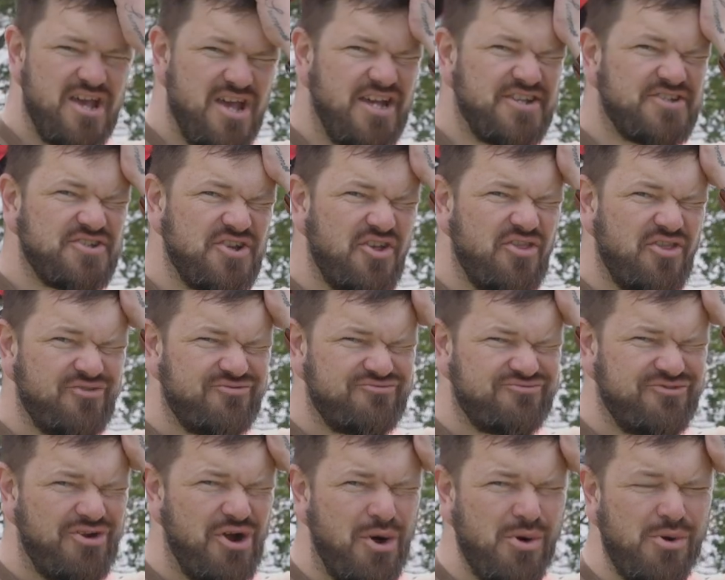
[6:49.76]
it's not the
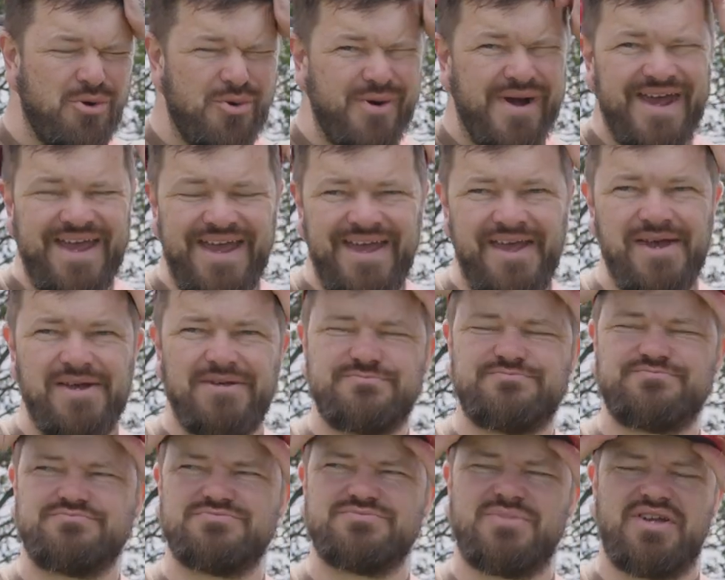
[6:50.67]
wrong way,
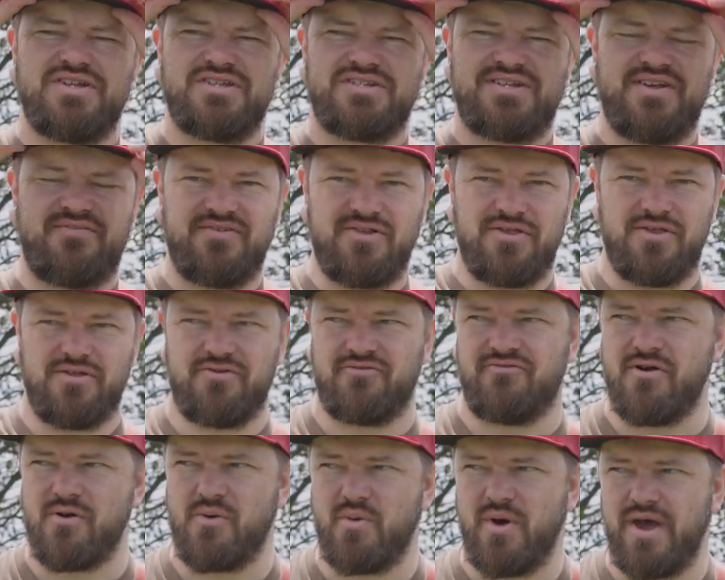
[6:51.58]
it's definitely not the
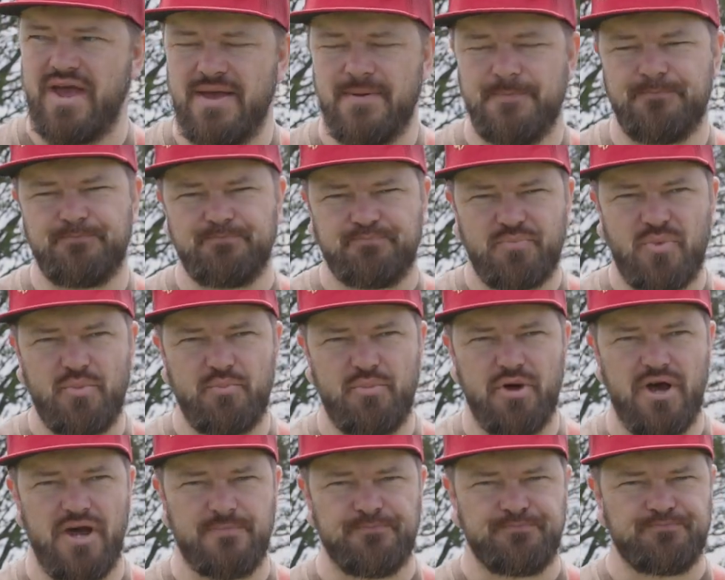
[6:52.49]
wrong way,
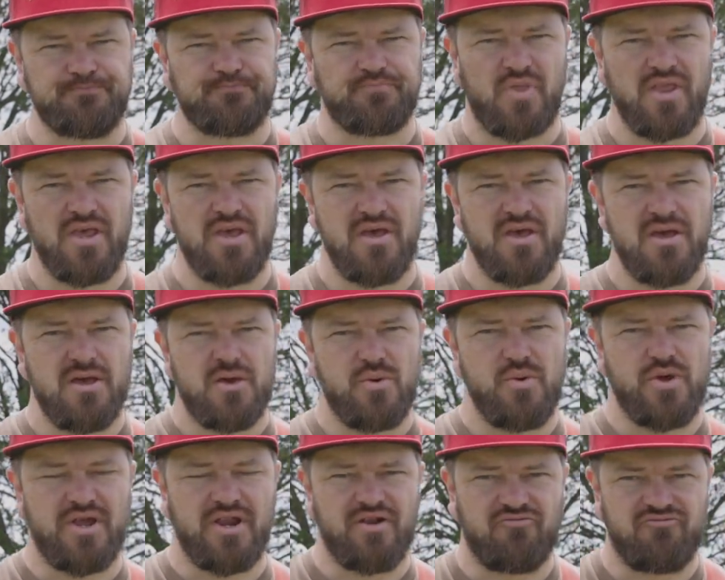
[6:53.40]
but
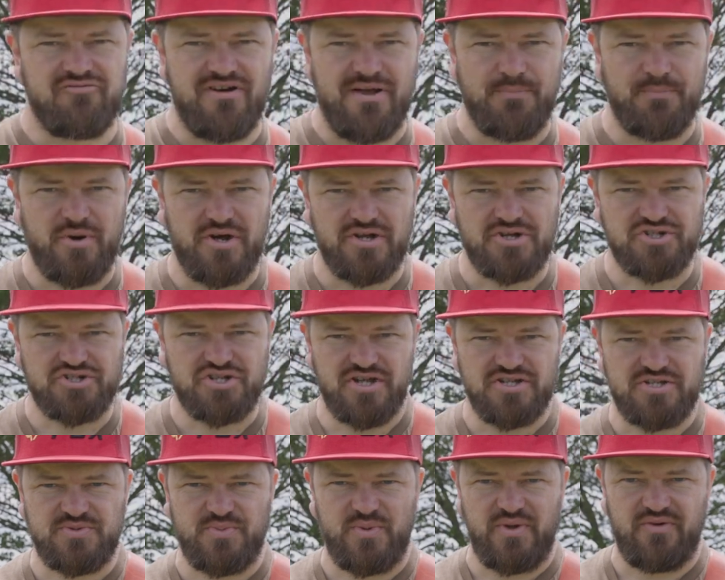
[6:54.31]
we're going to ramp our
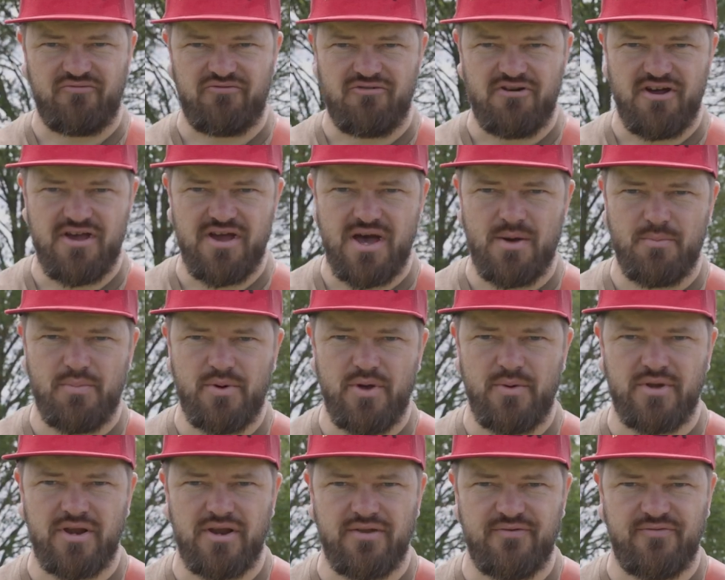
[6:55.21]
shutter speed right up.
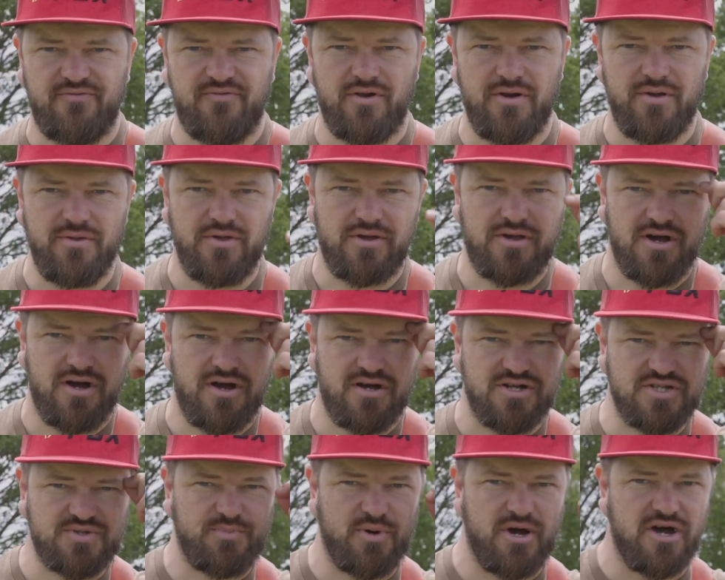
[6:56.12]
I'm going to follow the
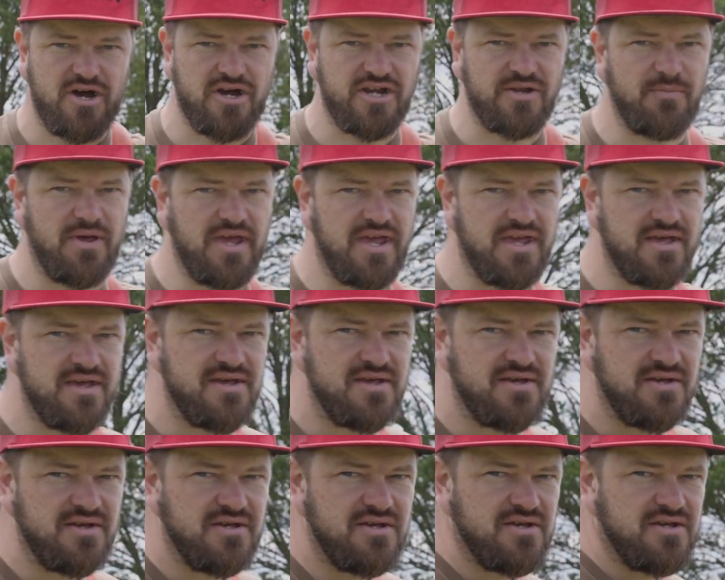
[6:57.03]
cars behind me
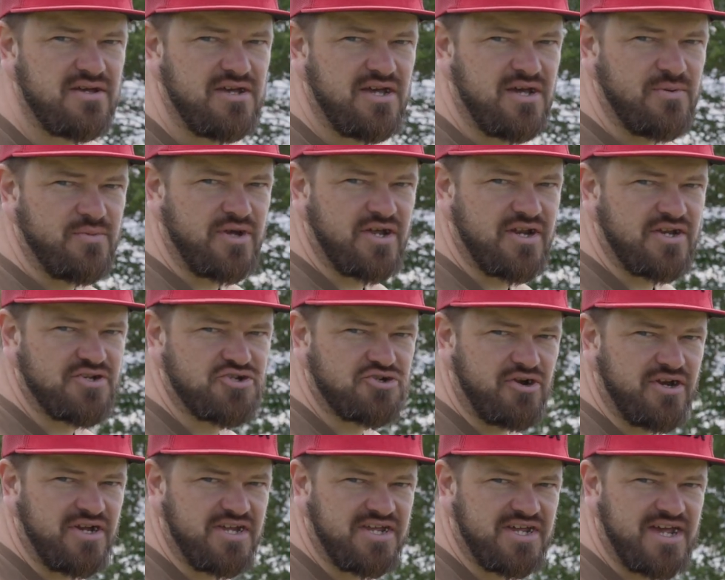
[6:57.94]
and we're going to
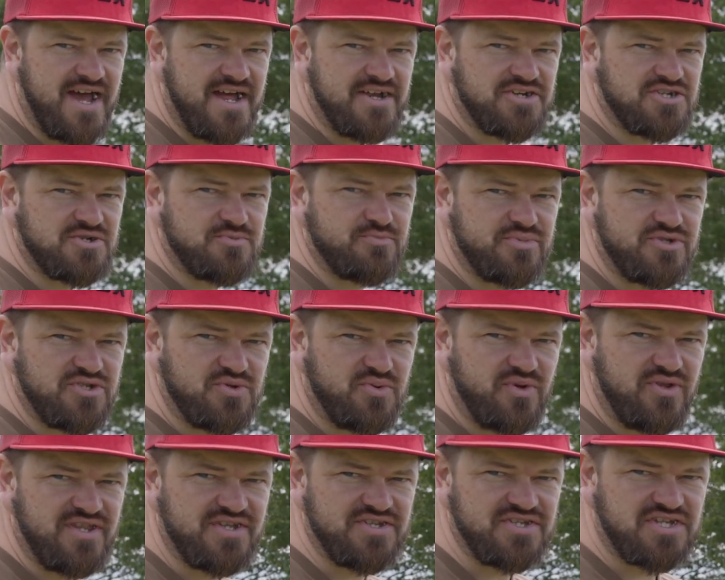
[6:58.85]
try and catch them
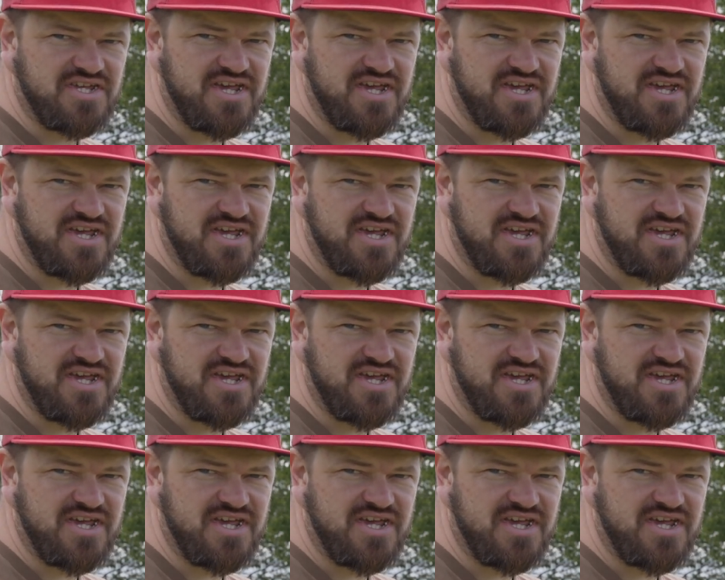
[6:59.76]
between this